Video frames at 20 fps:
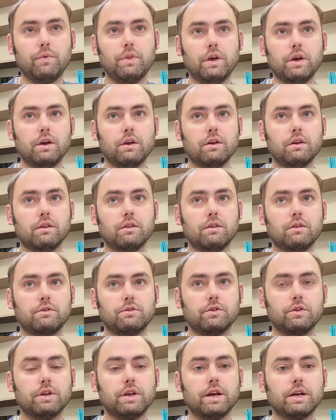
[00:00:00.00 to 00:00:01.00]
then,
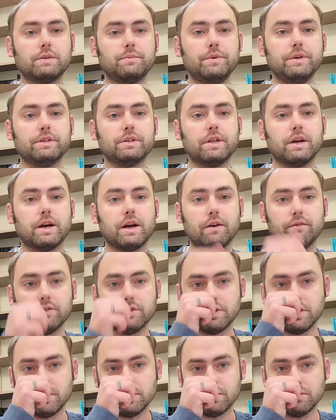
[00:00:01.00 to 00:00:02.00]
so the next piece of that
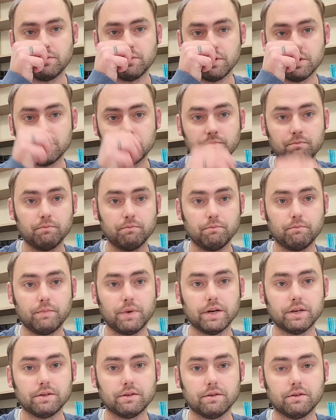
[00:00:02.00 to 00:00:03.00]
conversation was
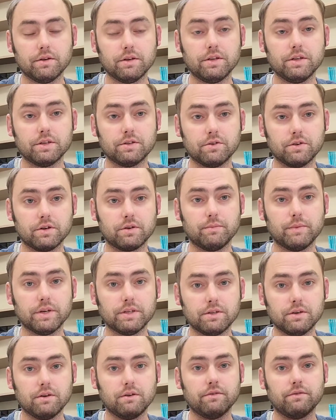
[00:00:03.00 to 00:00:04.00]
the district,
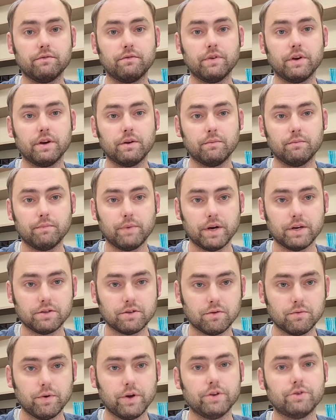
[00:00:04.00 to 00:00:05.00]
myself, and
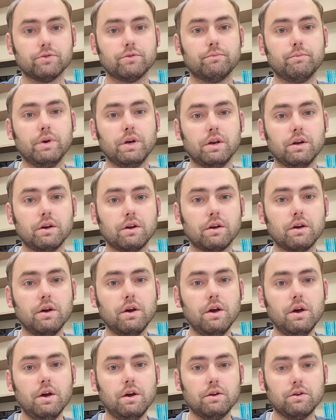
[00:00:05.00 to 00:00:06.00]
Pastor Rachel meeting
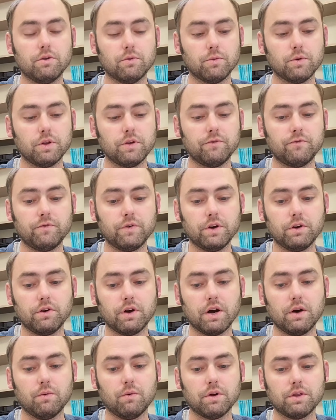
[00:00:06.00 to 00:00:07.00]
to really
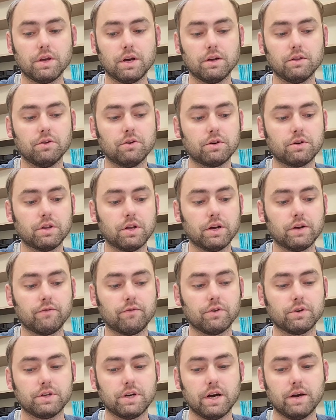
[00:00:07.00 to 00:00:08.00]
figure out what that looked like
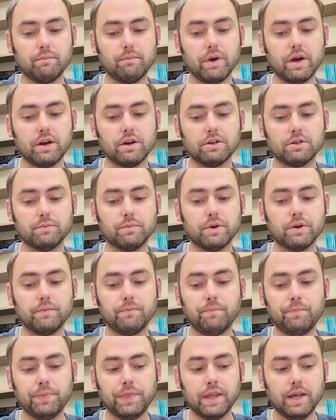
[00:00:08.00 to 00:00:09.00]
for time
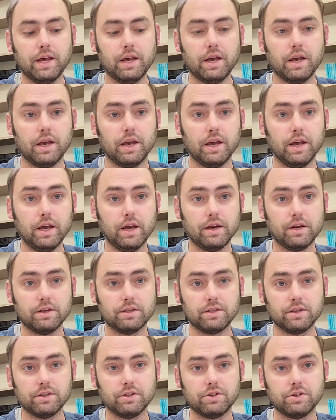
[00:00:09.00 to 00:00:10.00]
management. And
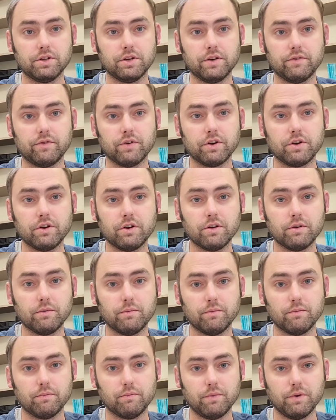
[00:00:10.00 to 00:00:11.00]
essentially, if it
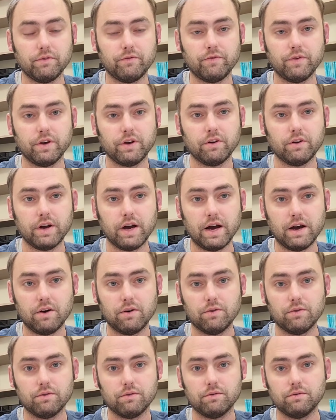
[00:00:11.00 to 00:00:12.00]
couldn't be figured
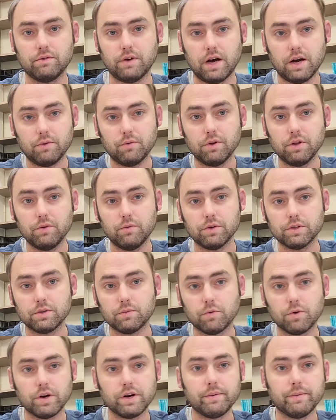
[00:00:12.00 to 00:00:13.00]
out, I really
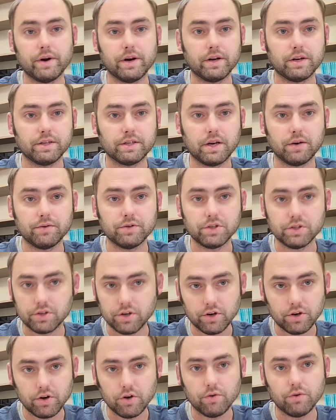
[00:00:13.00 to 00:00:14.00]
wasn't worried about it because I was
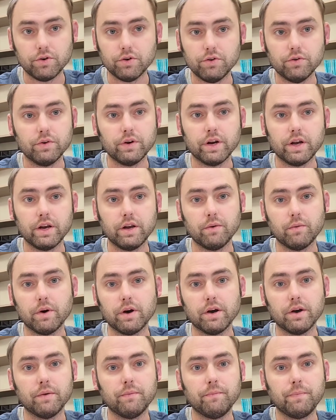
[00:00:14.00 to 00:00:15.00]
just going to go and do it
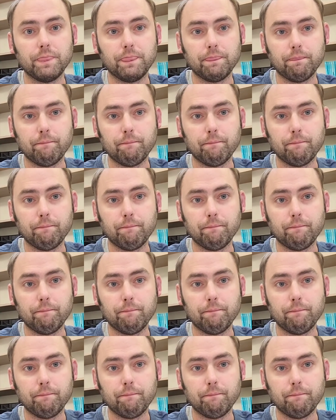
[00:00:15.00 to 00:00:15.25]
anyway.